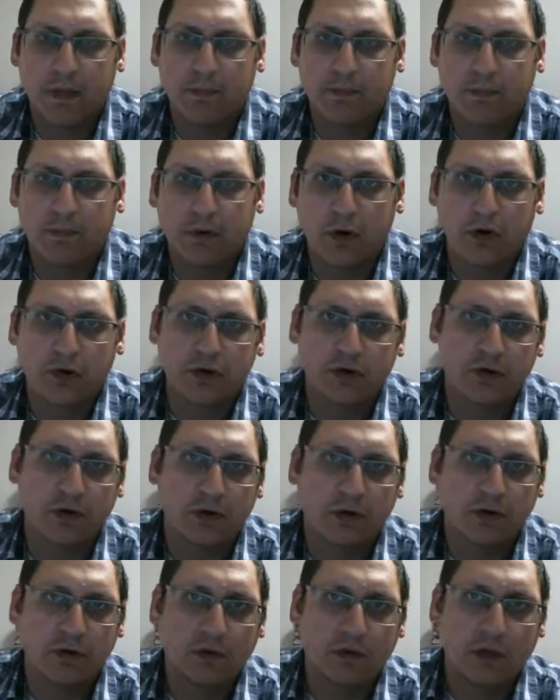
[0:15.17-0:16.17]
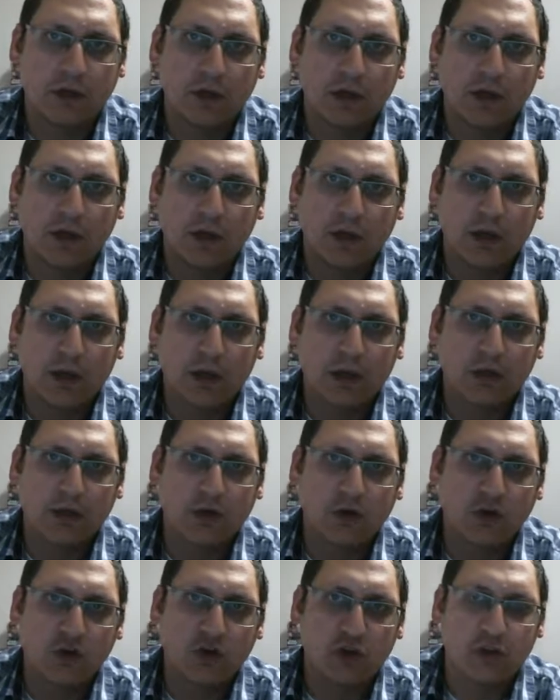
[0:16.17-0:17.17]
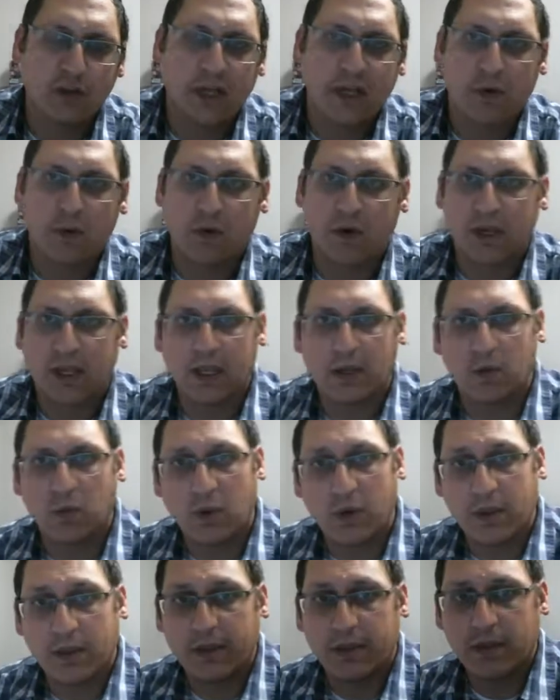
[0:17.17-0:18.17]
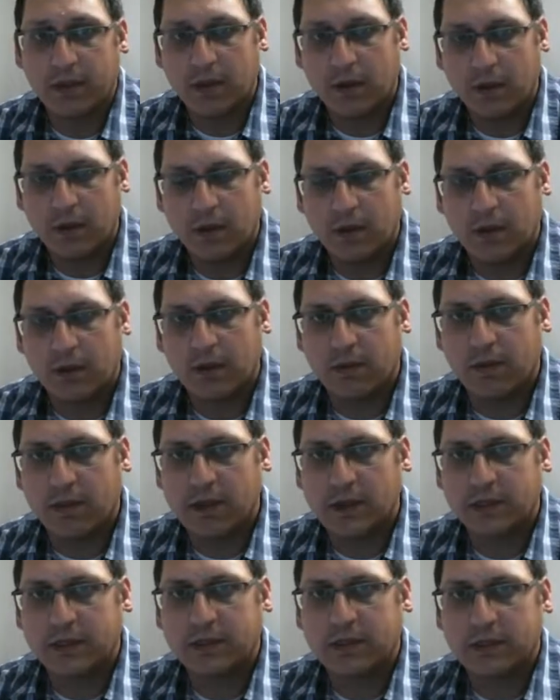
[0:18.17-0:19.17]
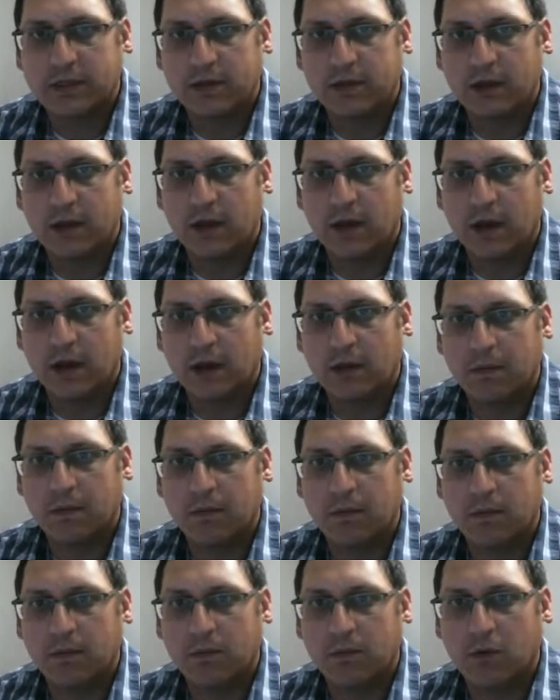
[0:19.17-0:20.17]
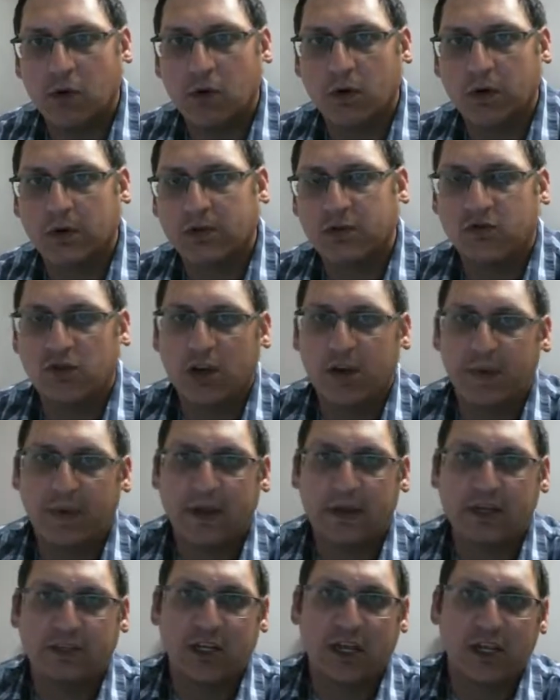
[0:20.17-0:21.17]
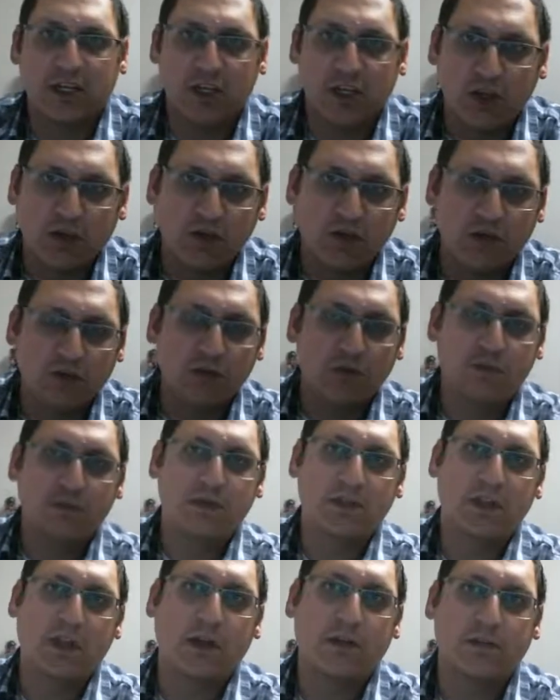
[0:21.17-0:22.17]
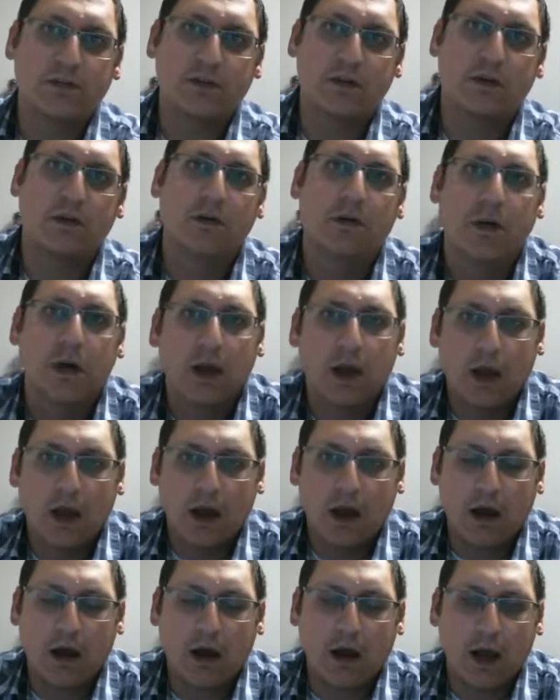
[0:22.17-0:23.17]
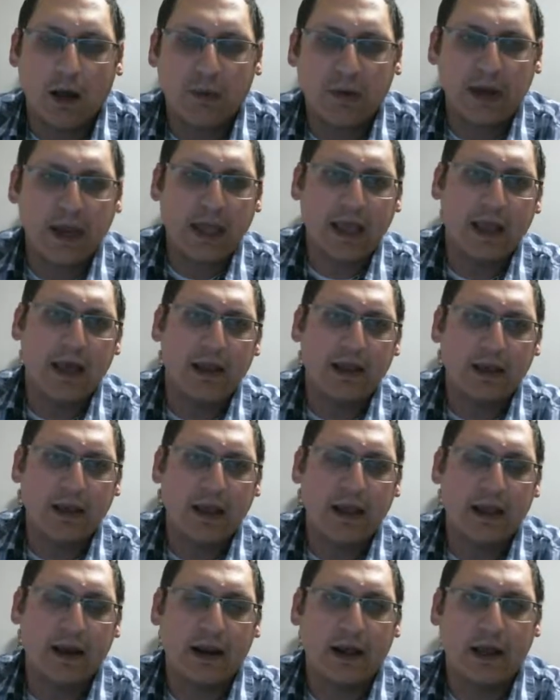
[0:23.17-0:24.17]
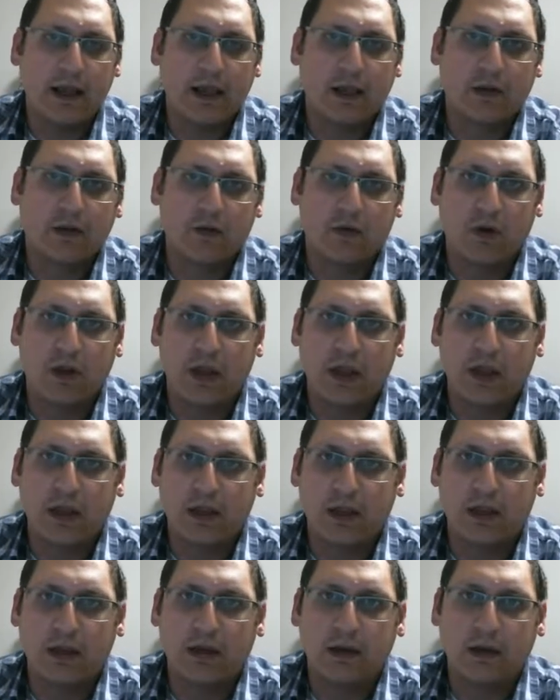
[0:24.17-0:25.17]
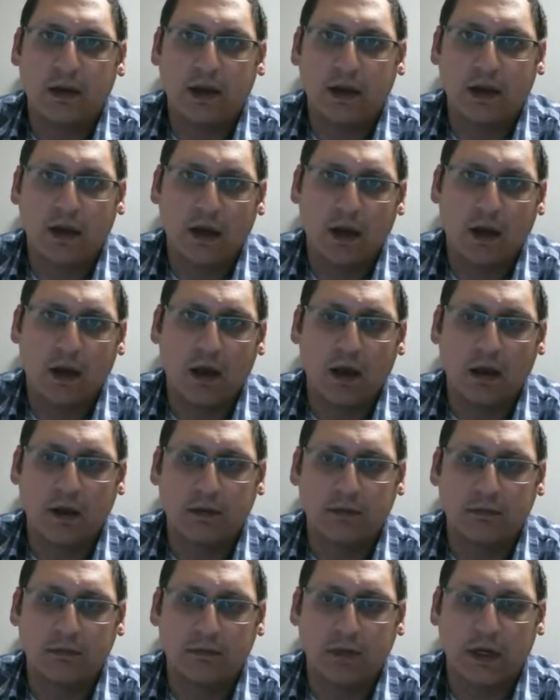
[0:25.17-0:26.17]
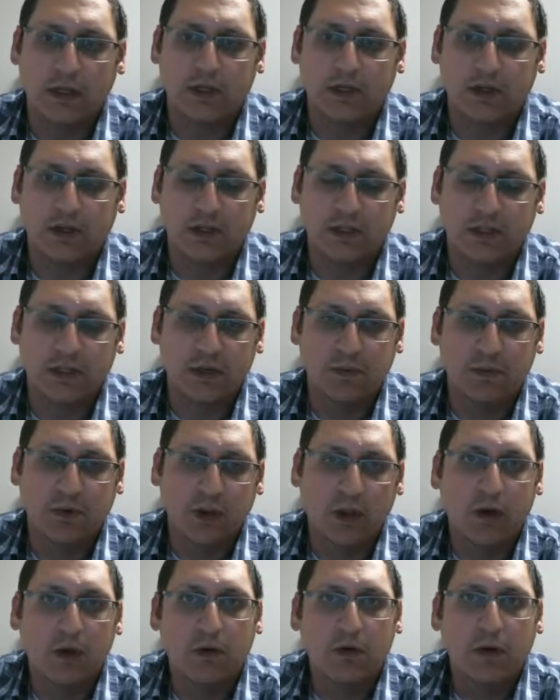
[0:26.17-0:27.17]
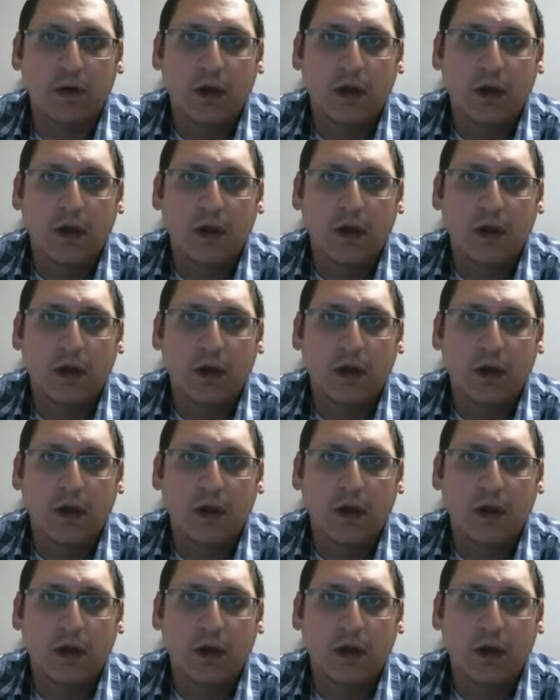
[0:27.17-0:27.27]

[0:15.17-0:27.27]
personal social networking with this more streaming slash YouTube stuff. So I went ahead and I created, as you can see below,